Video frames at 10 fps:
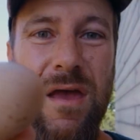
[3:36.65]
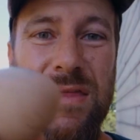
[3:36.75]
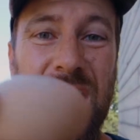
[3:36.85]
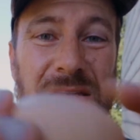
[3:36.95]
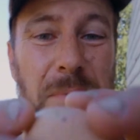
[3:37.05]

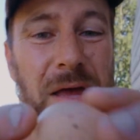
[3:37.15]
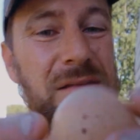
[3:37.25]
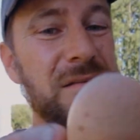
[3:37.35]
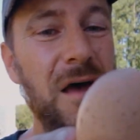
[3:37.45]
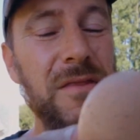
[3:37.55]
And that
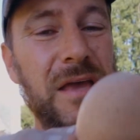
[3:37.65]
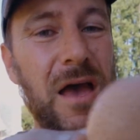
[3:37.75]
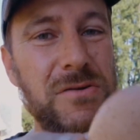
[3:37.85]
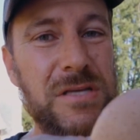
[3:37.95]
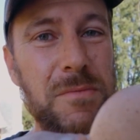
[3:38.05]
depends on the
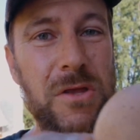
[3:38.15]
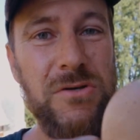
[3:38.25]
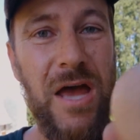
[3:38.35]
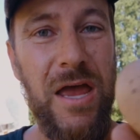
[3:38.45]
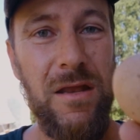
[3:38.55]
calcium in their
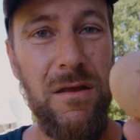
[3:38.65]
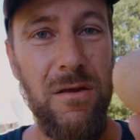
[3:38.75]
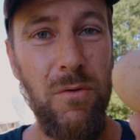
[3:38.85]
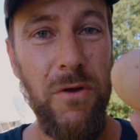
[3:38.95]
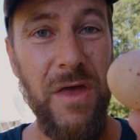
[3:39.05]
diet
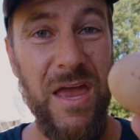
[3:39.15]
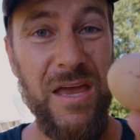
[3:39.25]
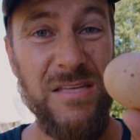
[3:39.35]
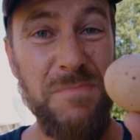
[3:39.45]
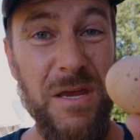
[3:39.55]
while the
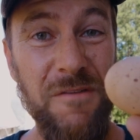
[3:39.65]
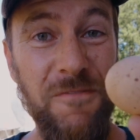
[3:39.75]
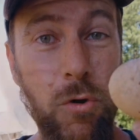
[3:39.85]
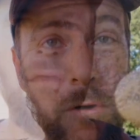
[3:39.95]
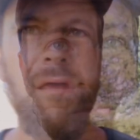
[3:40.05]
egg is being
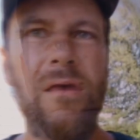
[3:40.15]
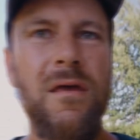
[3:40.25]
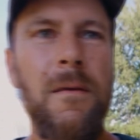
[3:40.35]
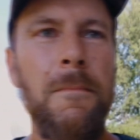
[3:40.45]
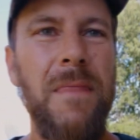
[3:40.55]
formed.
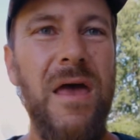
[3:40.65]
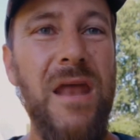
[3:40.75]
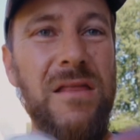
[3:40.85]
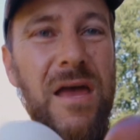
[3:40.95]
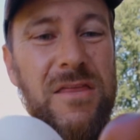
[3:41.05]

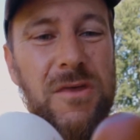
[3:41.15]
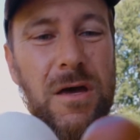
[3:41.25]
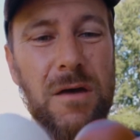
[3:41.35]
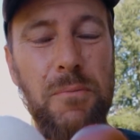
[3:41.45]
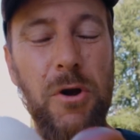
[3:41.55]
And unlike
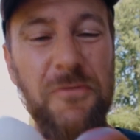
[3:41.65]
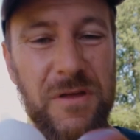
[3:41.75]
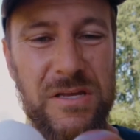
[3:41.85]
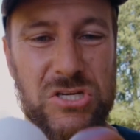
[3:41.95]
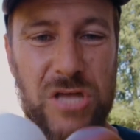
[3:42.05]
the
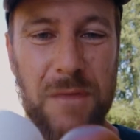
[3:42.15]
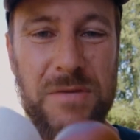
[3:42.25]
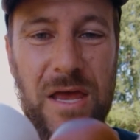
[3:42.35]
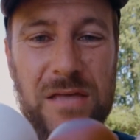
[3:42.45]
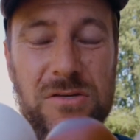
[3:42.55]
perfectly
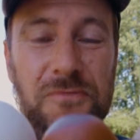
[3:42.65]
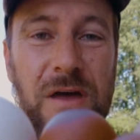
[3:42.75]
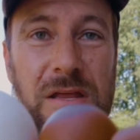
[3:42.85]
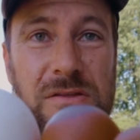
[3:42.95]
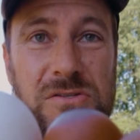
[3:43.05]
shaped eggs you'll
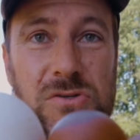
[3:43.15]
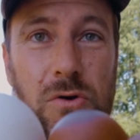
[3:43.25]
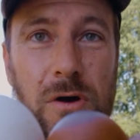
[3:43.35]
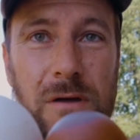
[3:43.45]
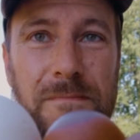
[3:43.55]
find in the
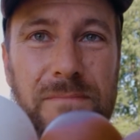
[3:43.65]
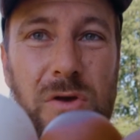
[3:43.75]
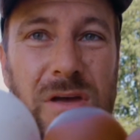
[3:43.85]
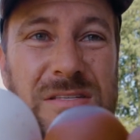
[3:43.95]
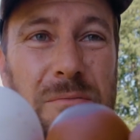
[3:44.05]
store,
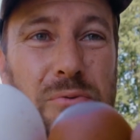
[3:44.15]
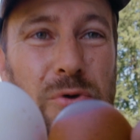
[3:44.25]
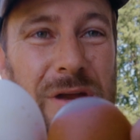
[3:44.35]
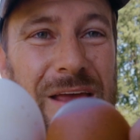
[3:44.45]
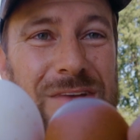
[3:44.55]
you'll get some
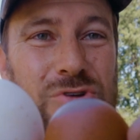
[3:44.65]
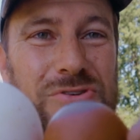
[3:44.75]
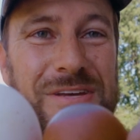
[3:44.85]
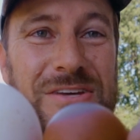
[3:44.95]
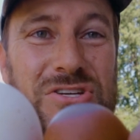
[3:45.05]
pretty
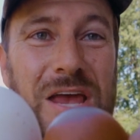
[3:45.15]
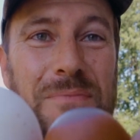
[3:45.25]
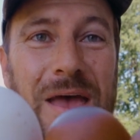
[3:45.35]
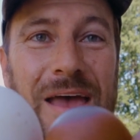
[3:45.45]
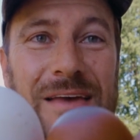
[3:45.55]
interesting
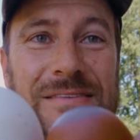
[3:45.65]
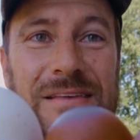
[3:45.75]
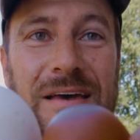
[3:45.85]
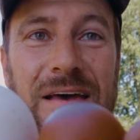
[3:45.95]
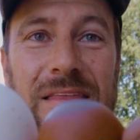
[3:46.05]
shaped
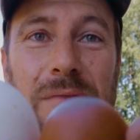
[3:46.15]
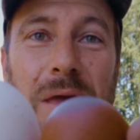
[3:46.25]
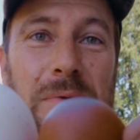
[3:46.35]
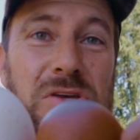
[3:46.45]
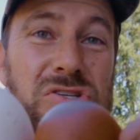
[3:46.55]
eggs that
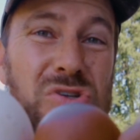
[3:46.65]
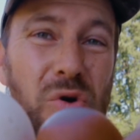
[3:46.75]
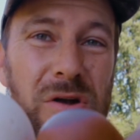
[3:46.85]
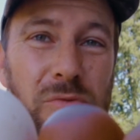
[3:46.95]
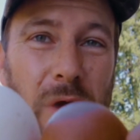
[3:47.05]
may be
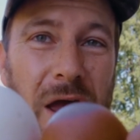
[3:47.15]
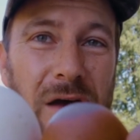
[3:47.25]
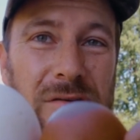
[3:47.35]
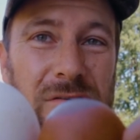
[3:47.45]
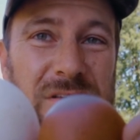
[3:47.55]
short and
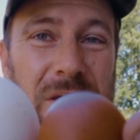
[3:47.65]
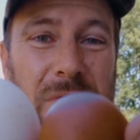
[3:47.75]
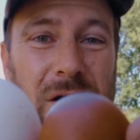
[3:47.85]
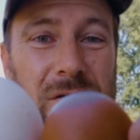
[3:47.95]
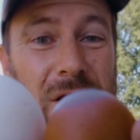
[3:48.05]
round, or
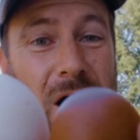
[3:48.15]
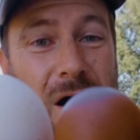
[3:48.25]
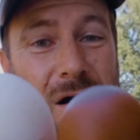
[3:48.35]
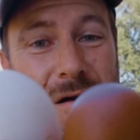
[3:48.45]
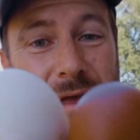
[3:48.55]
some that are
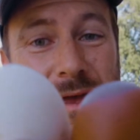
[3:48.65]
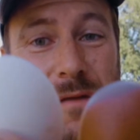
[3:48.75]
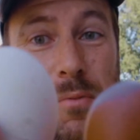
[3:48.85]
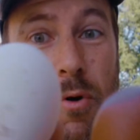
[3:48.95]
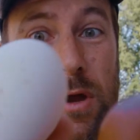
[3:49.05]
long
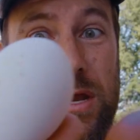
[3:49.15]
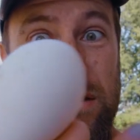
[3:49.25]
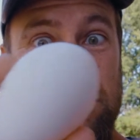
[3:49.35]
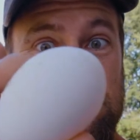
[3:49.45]
and pointy.